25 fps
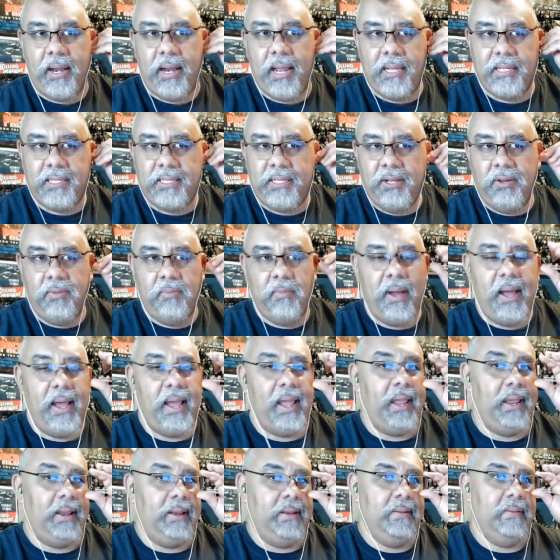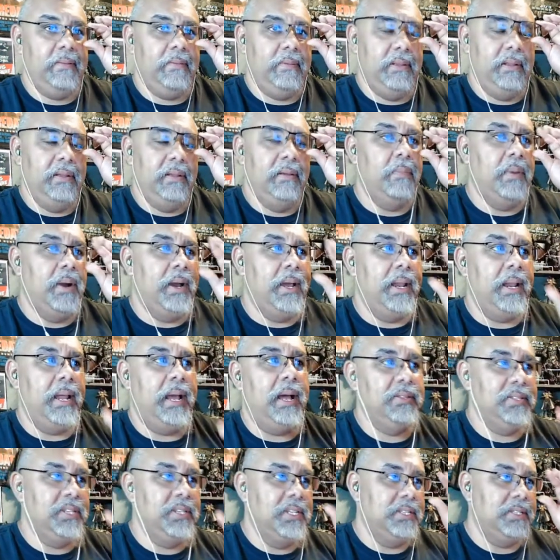I still might, but
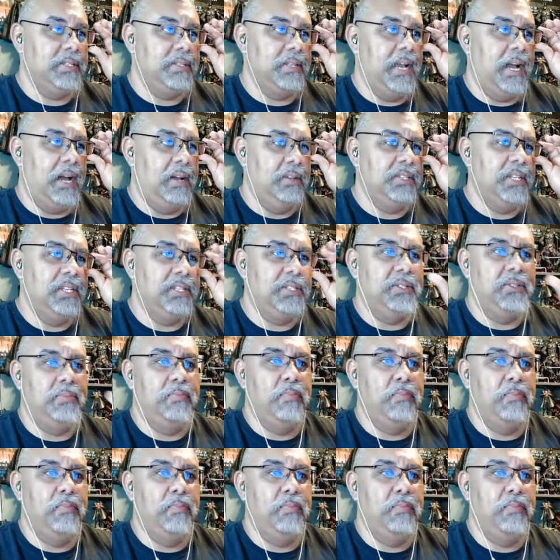I'll just I'll just